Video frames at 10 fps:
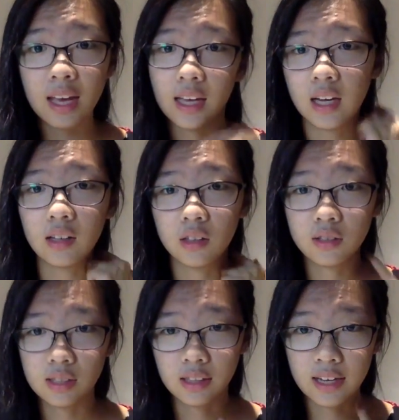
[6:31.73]
he cut a
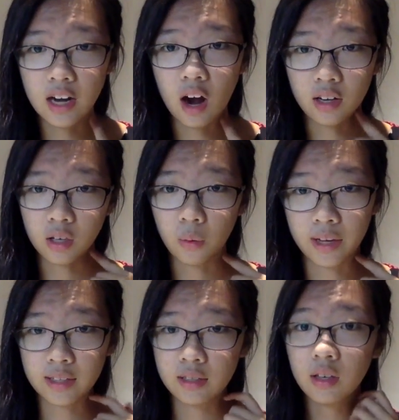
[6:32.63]
little slit on
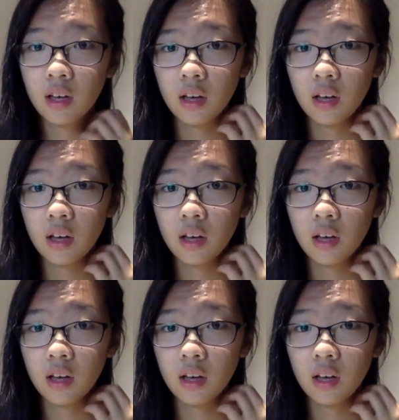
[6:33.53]
Gawain's